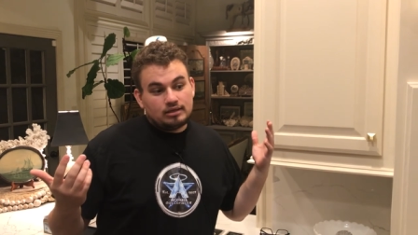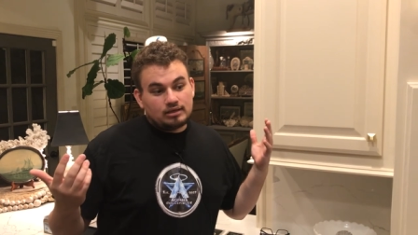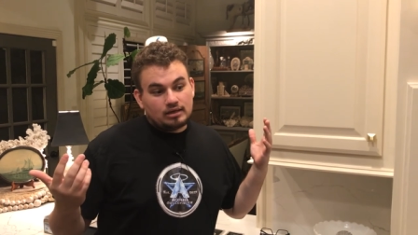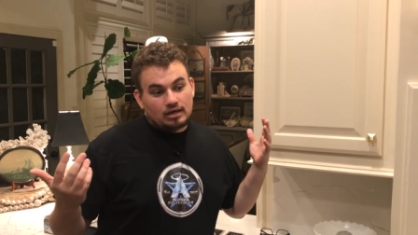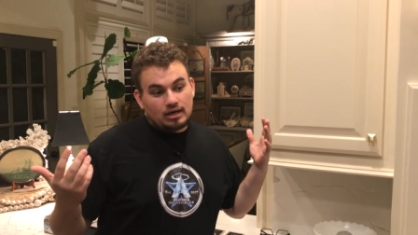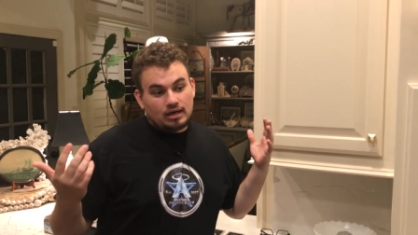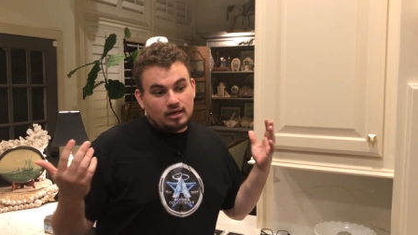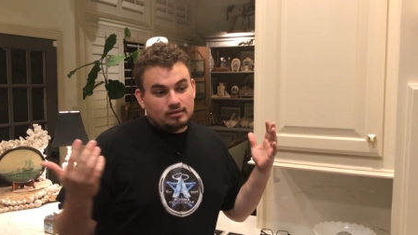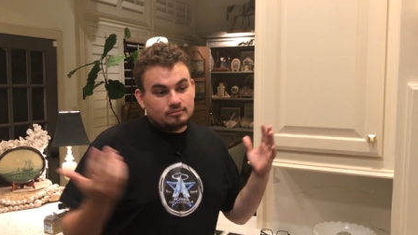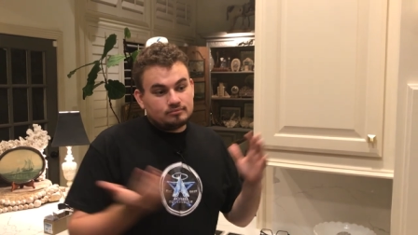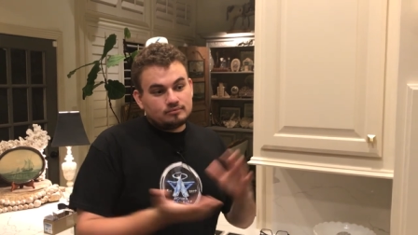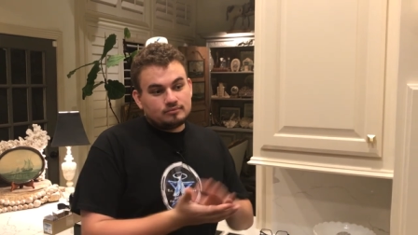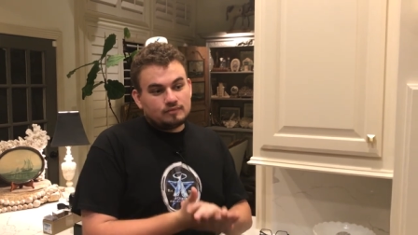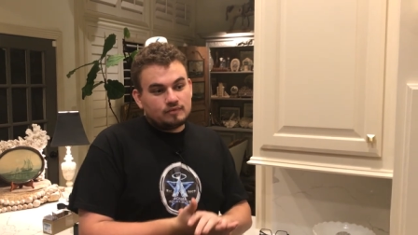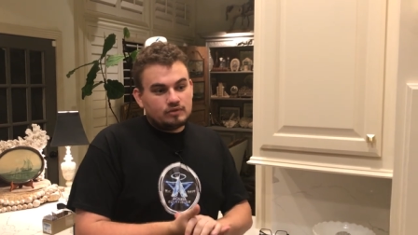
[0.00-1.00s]
Uh,
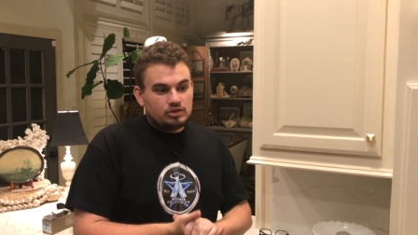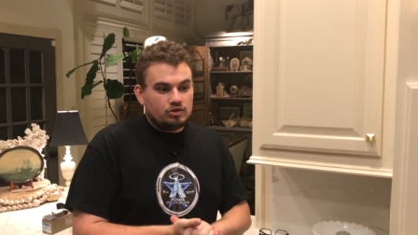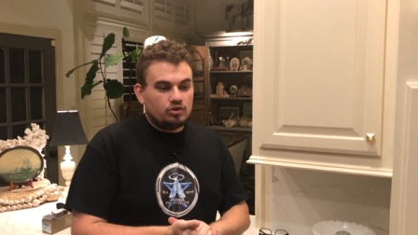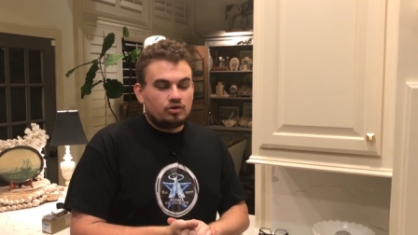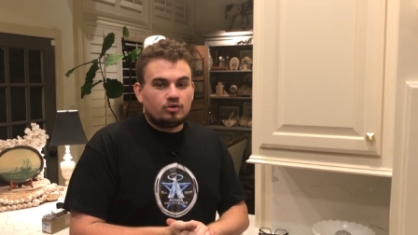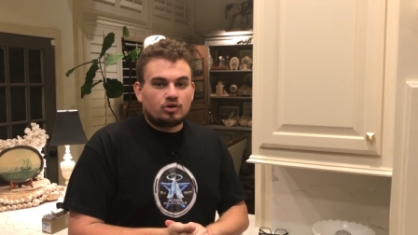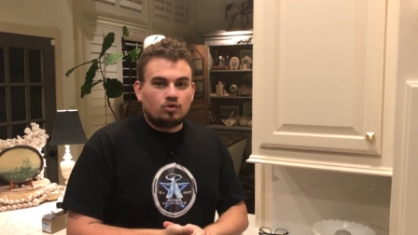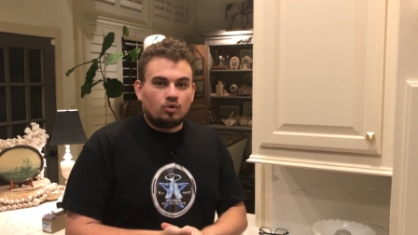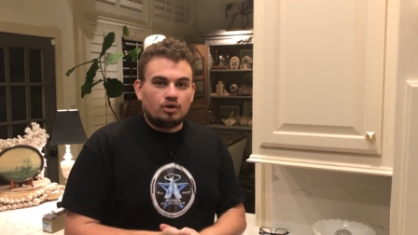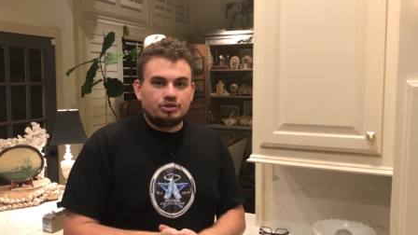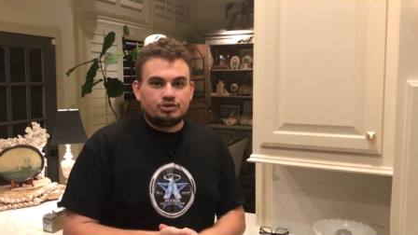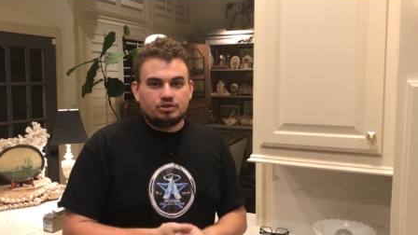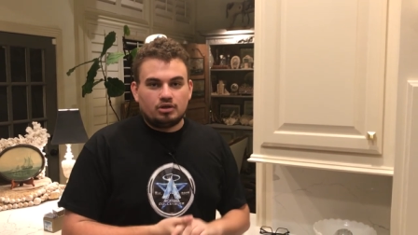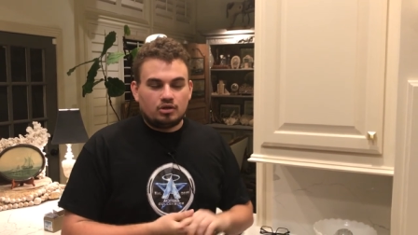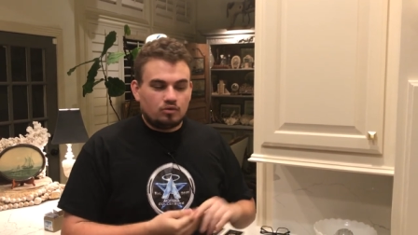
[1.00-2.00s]
you go to a coin
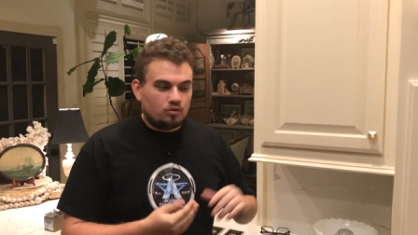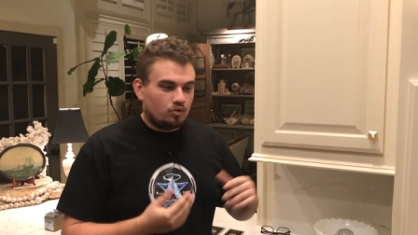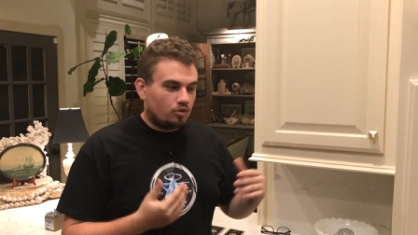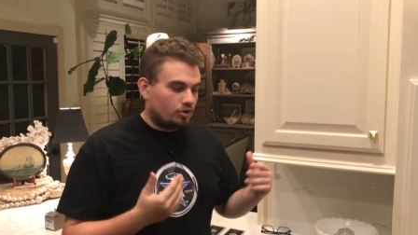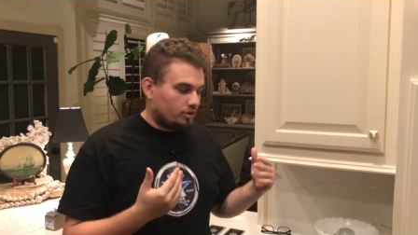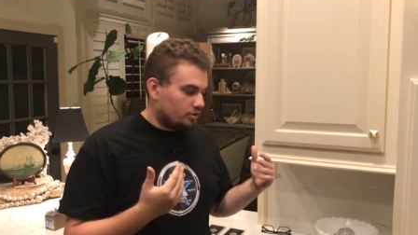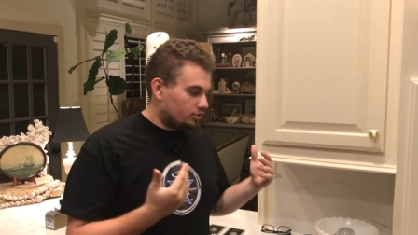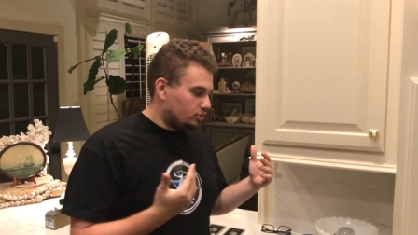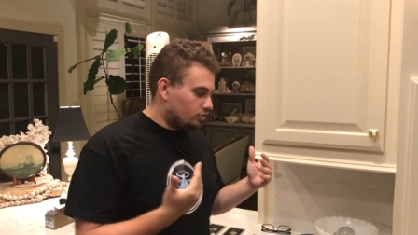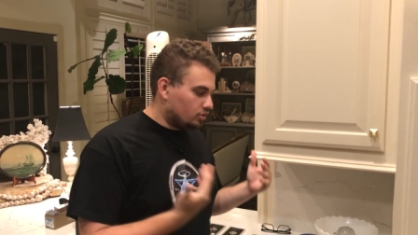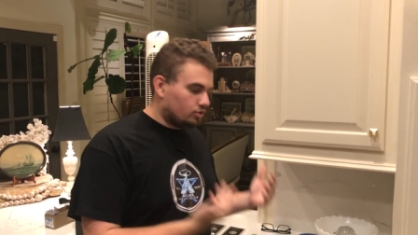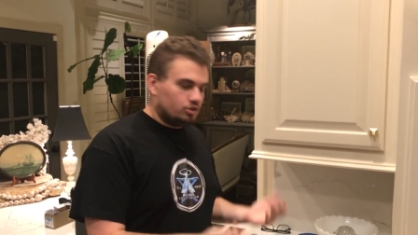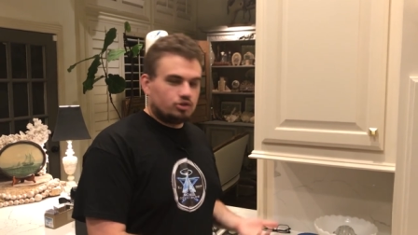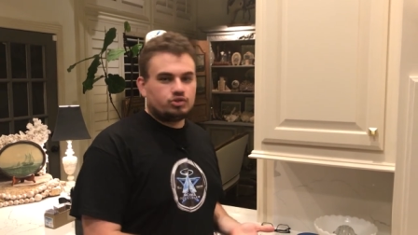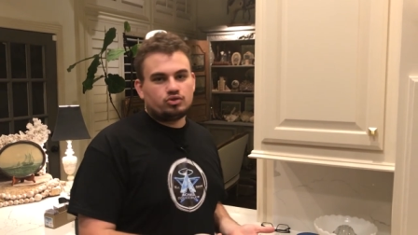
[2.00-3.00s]
show or you go
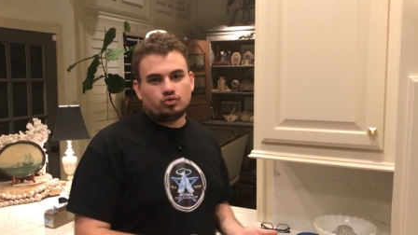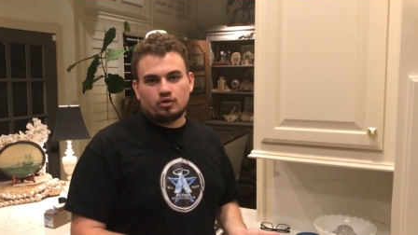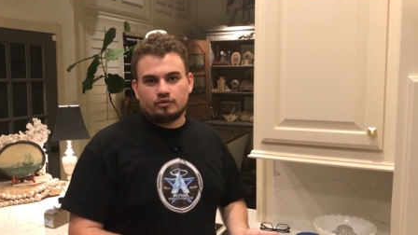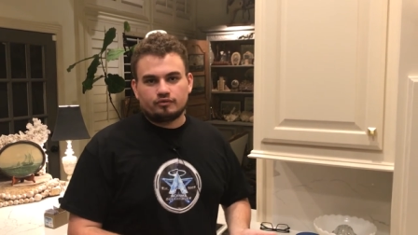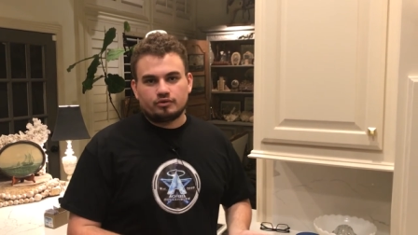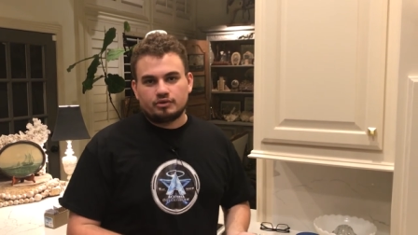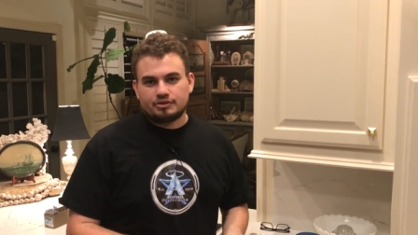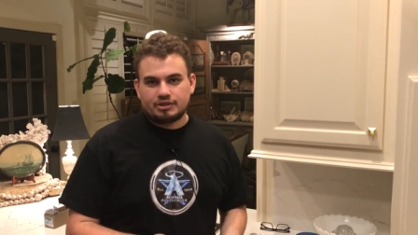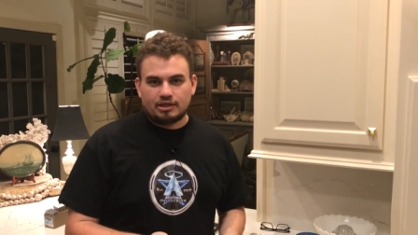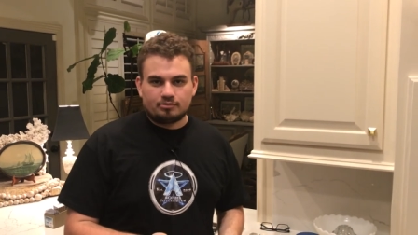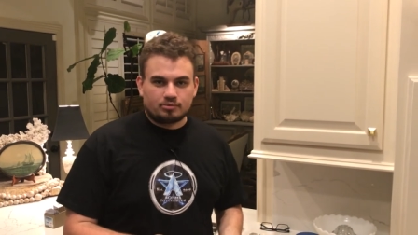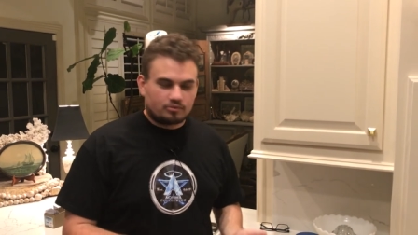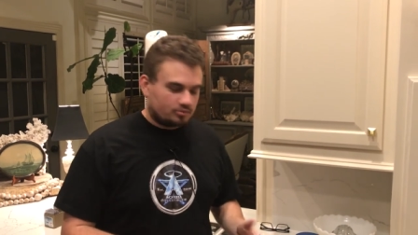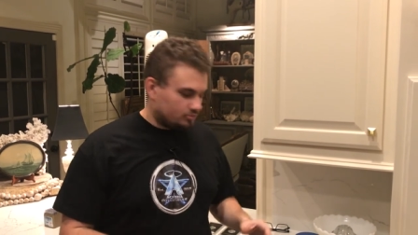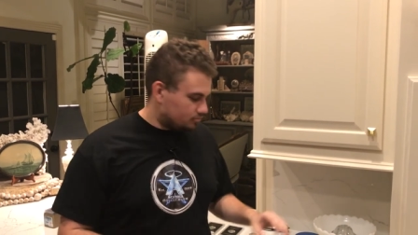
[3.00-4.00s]
to the store, for
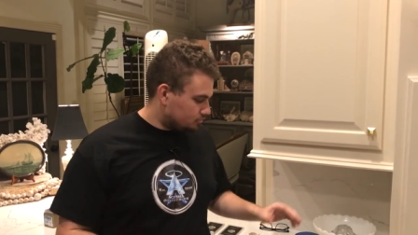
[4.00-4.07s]
example.